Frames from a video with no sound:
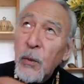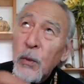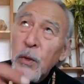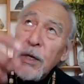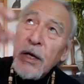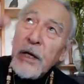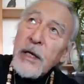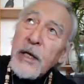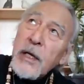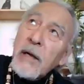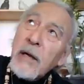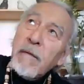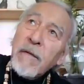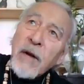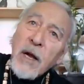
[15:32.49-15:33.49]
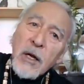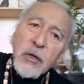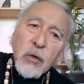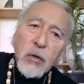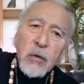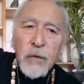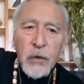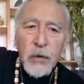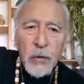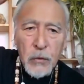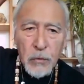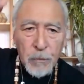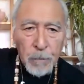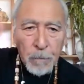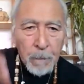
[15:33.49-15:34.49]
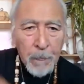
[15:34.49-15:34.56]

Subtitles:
When the eagle flies over you,